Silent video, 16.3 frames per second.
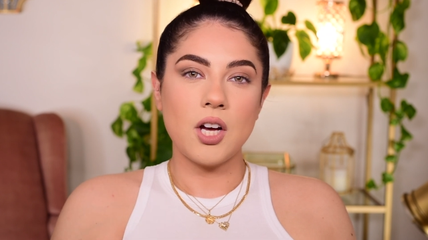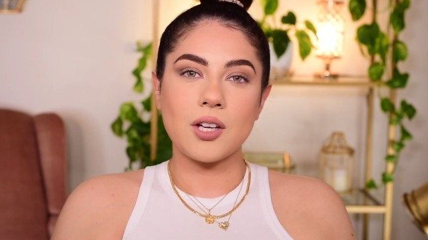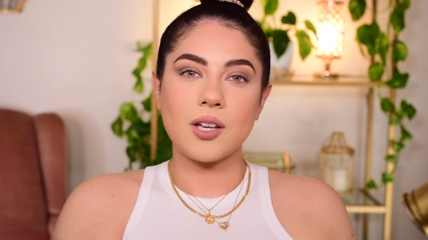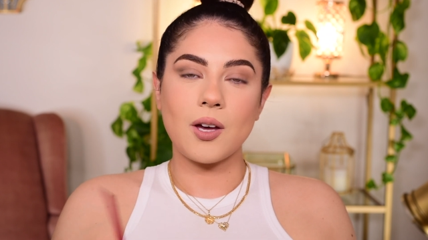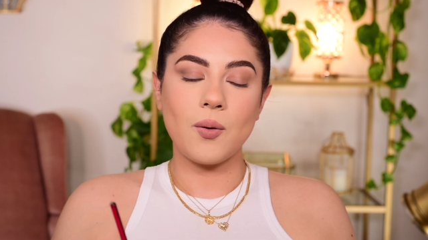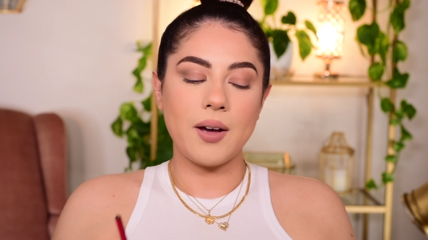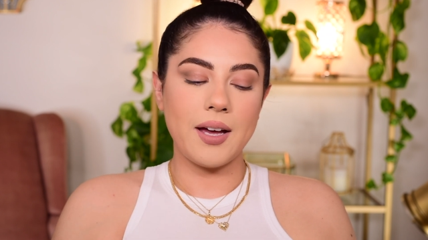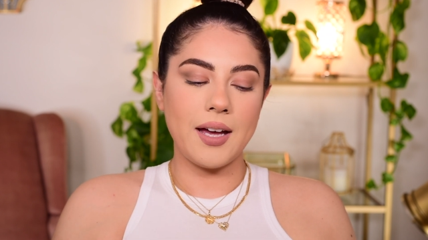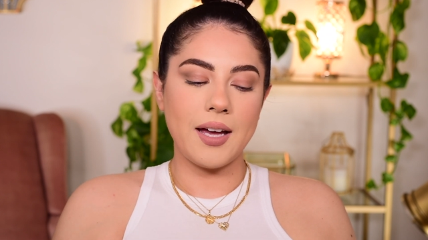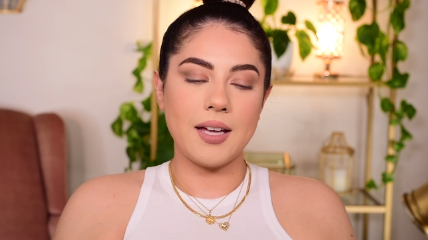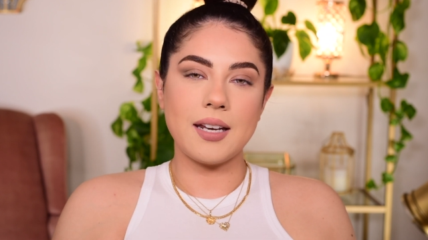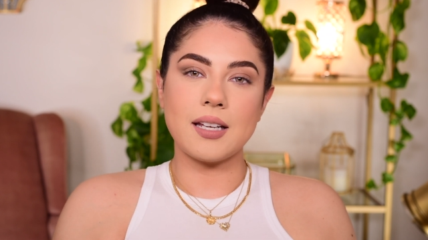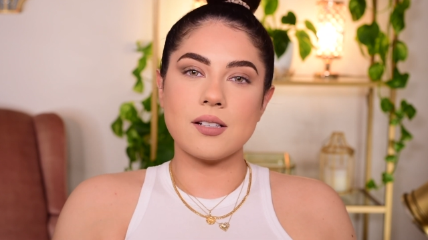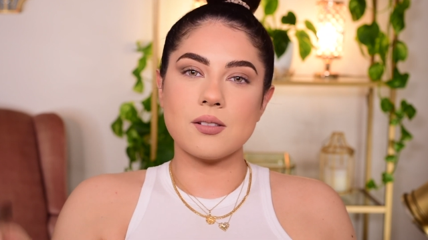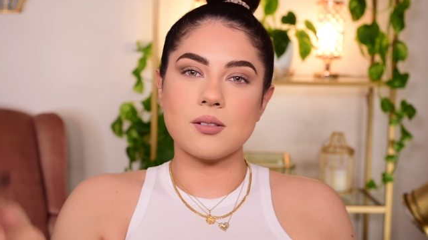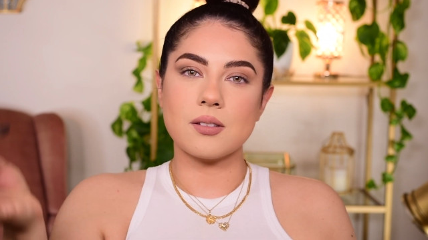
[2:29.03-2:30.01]
go ahead
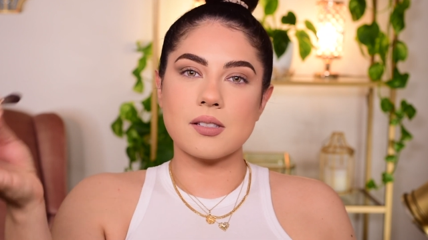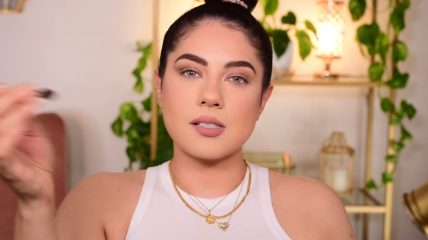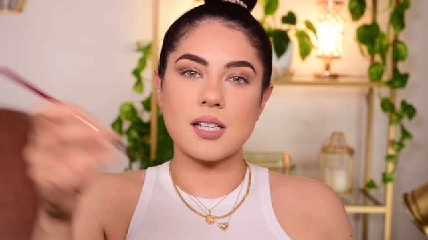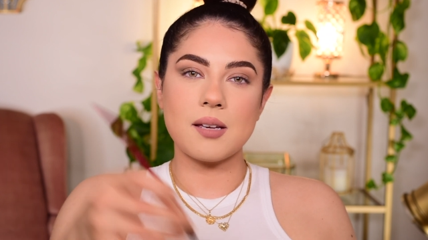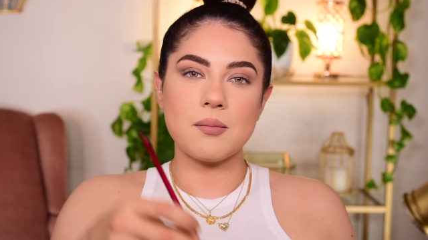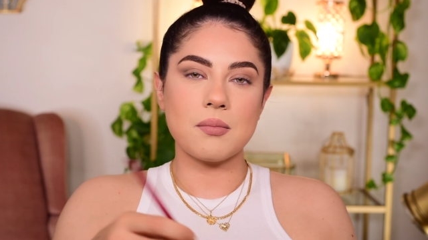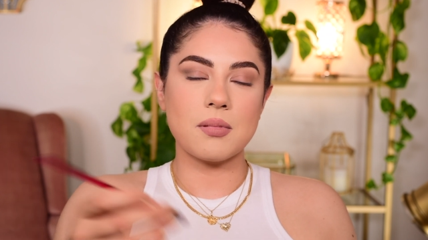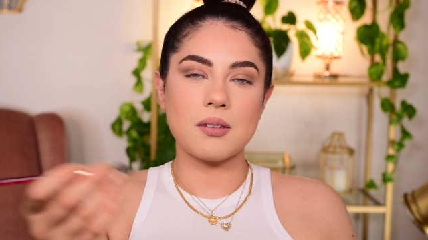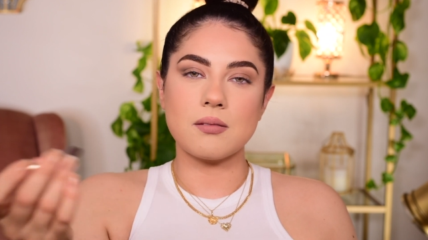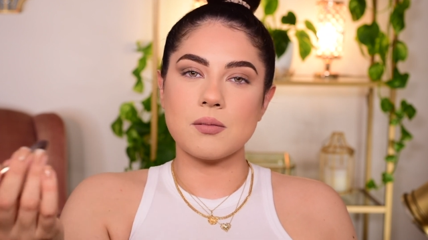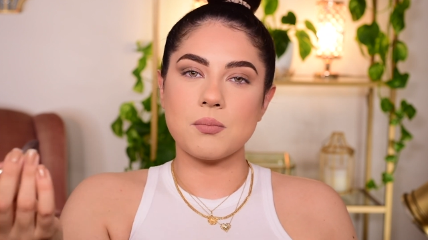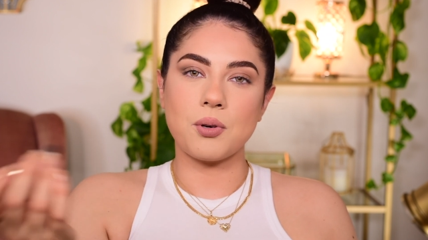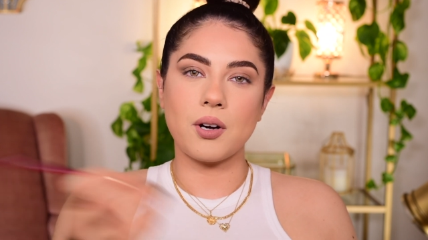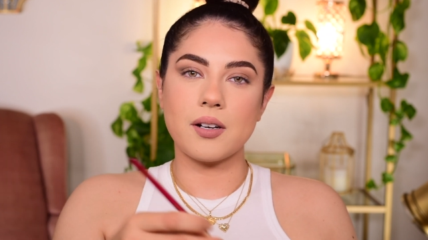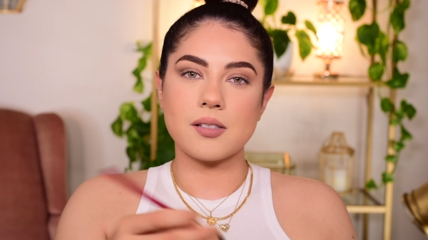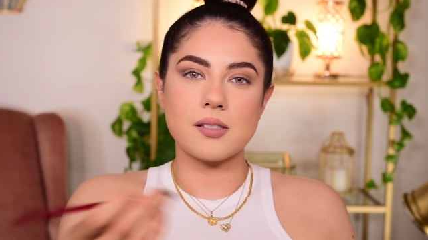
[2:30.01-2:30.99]
and do the same
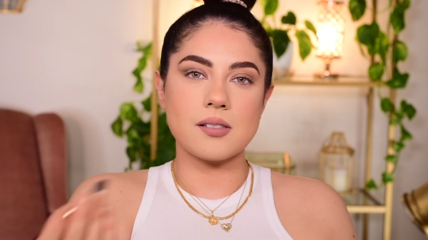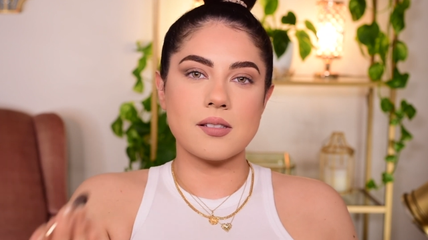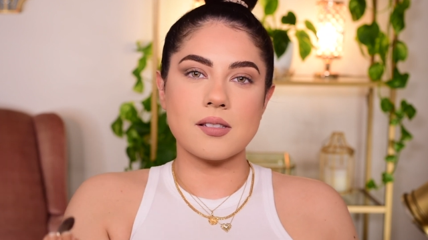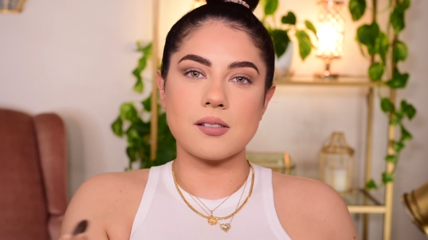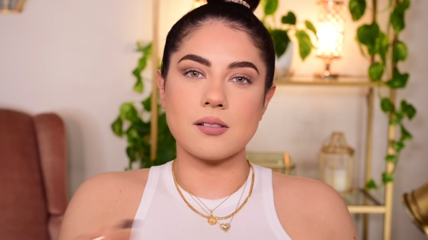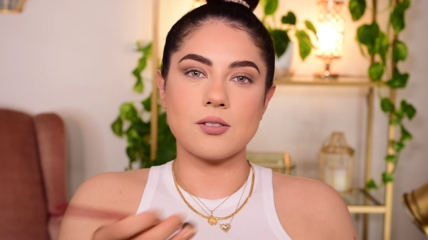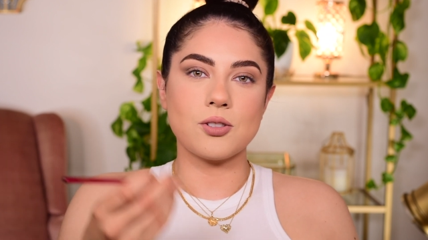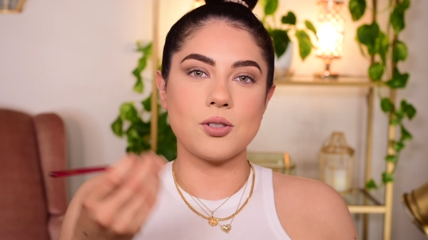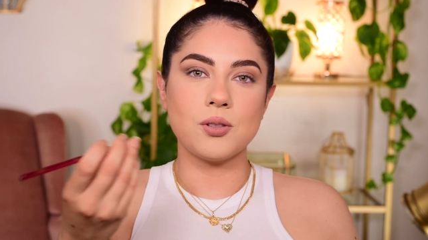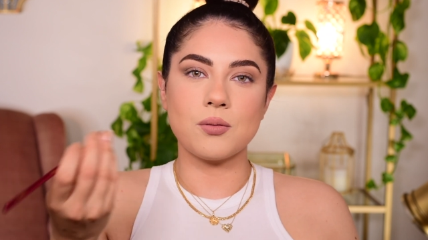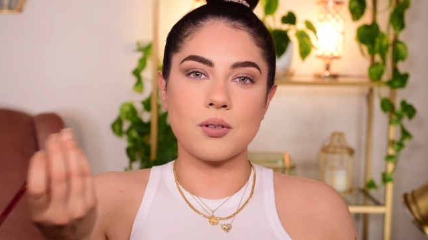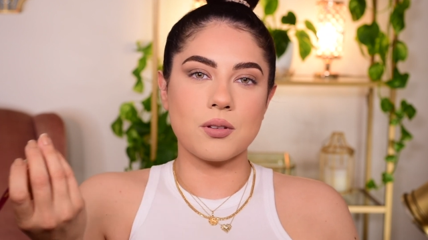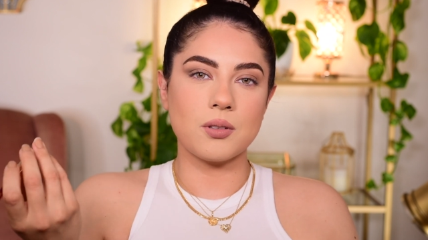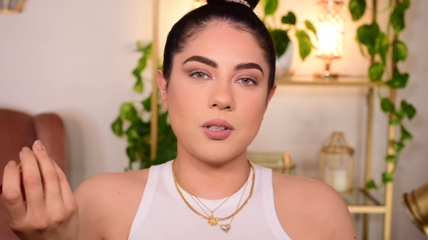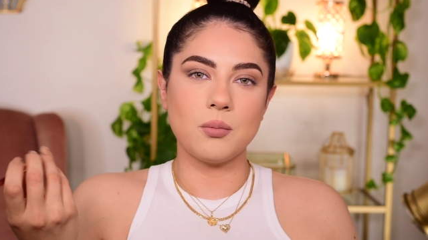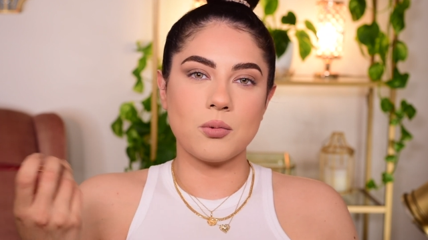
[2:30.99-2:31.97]
process 2 or
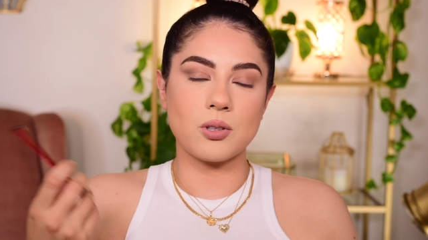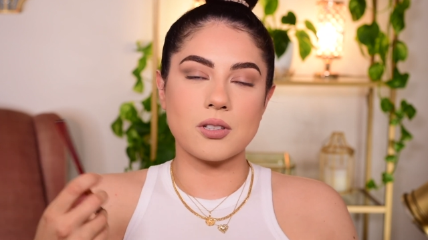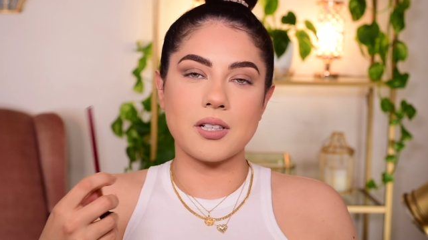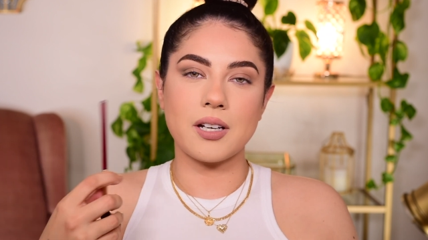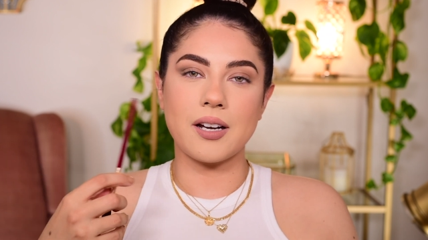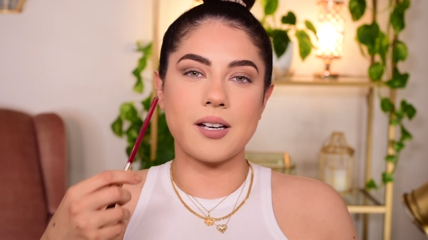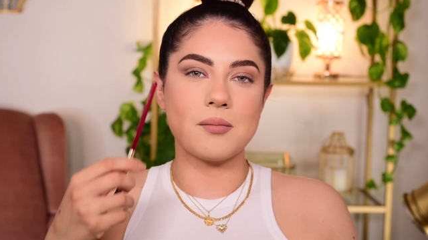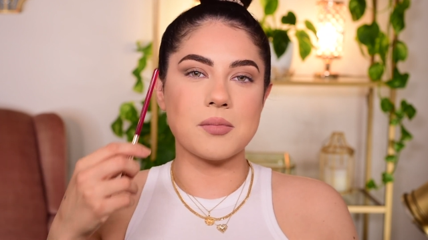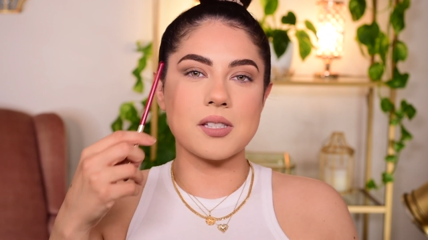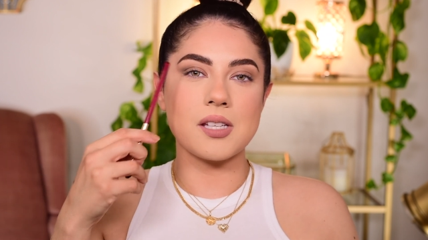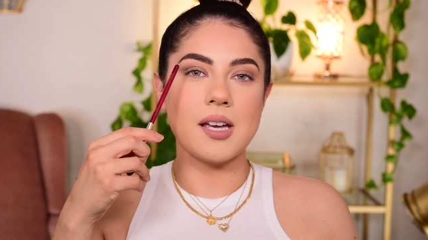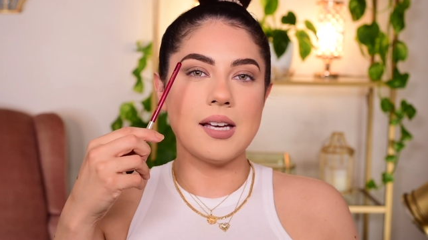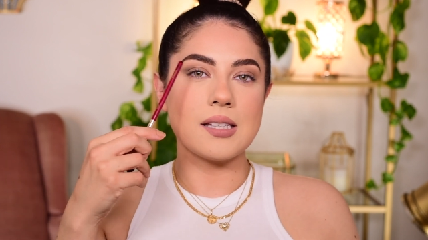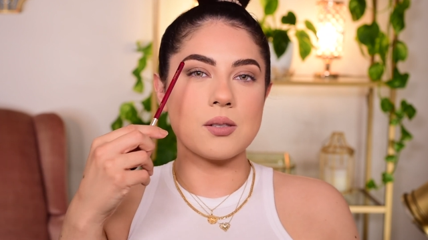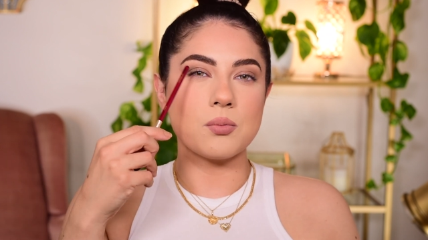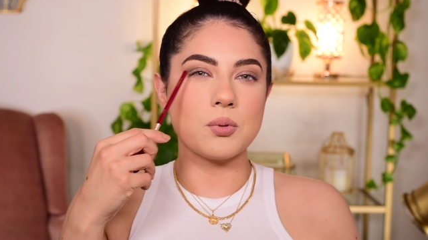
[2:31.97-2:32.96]
3 more times
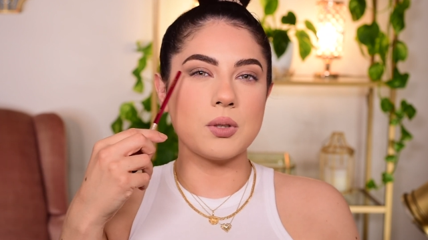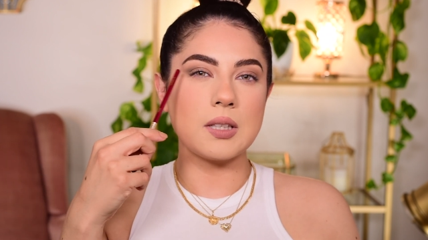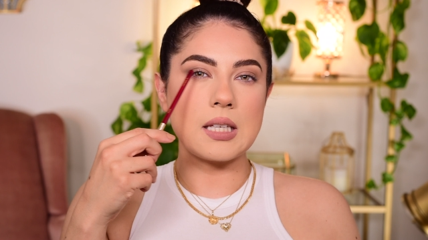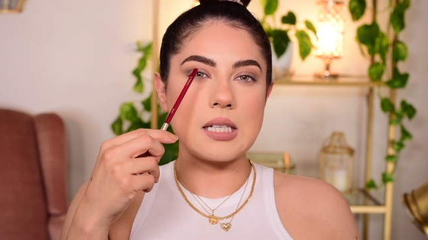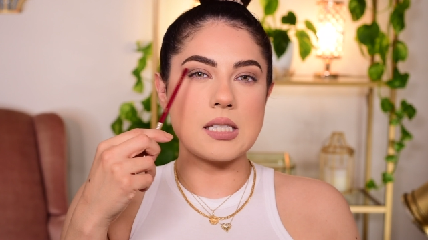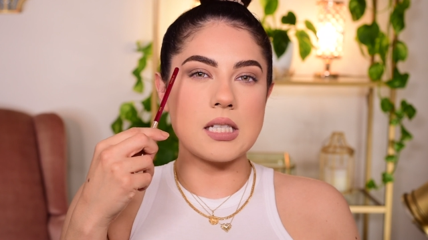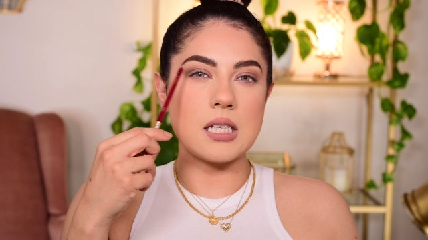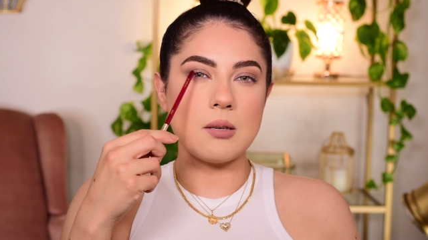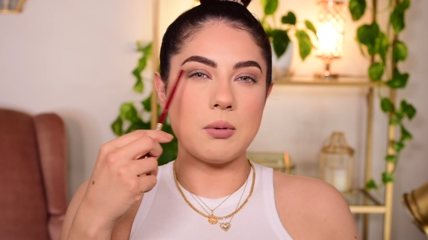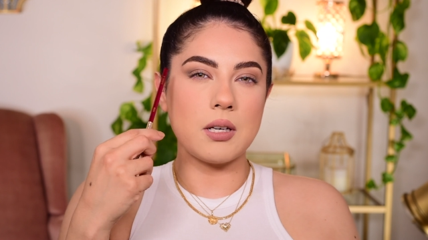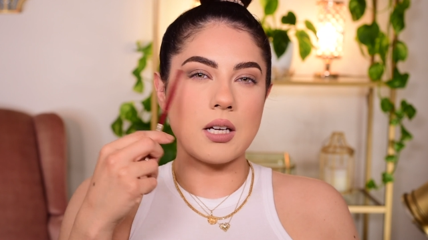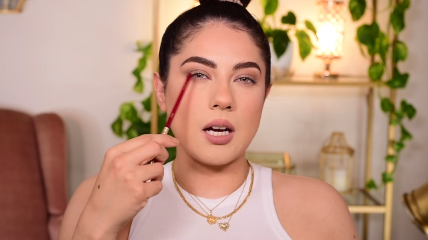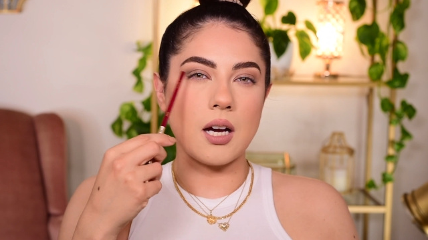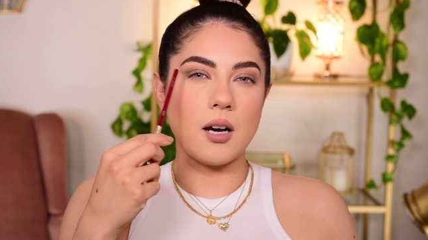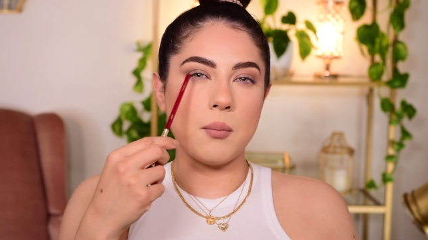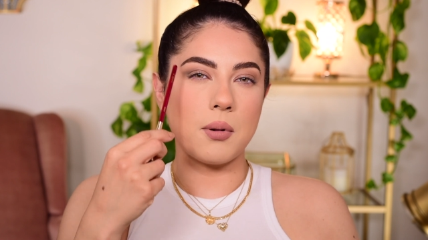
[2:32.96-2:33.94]
to really deepen
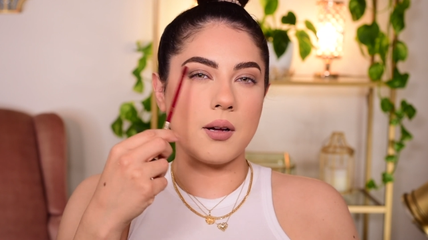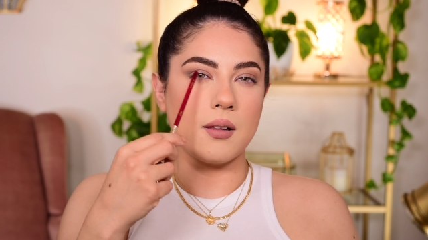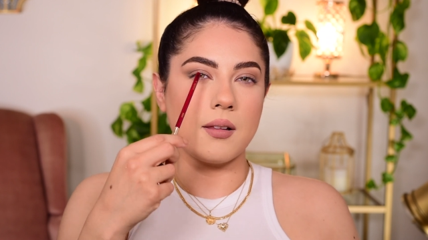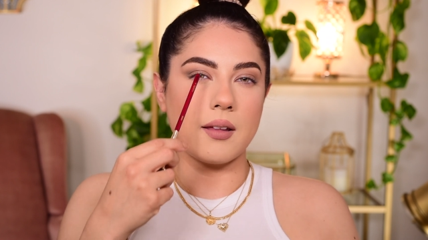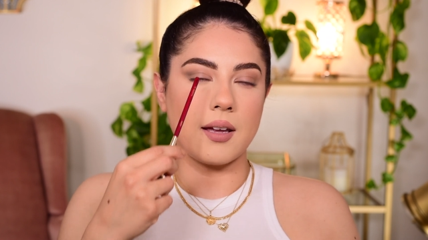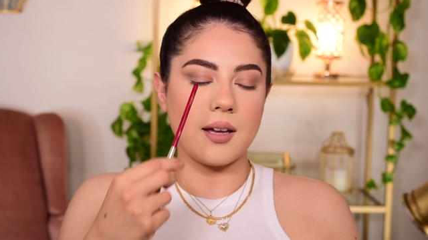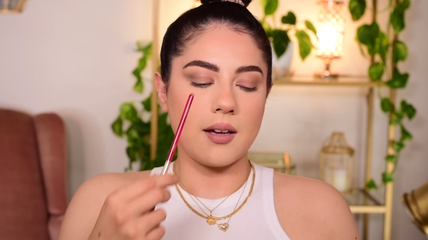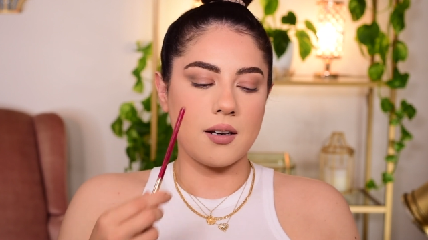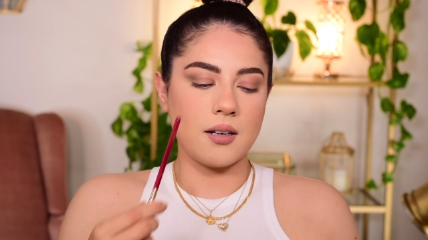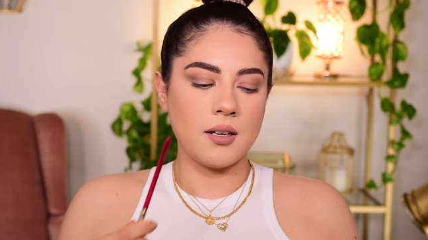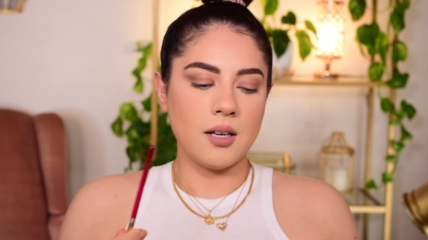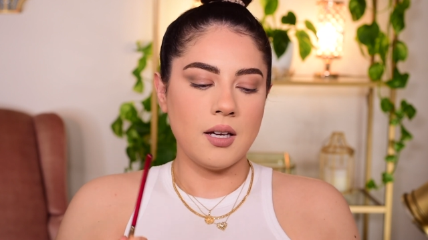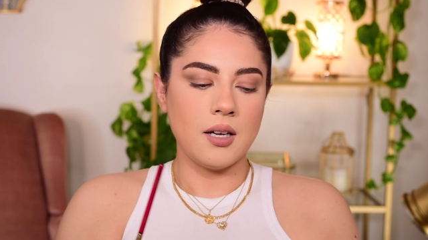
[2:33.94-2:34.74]
up Clan,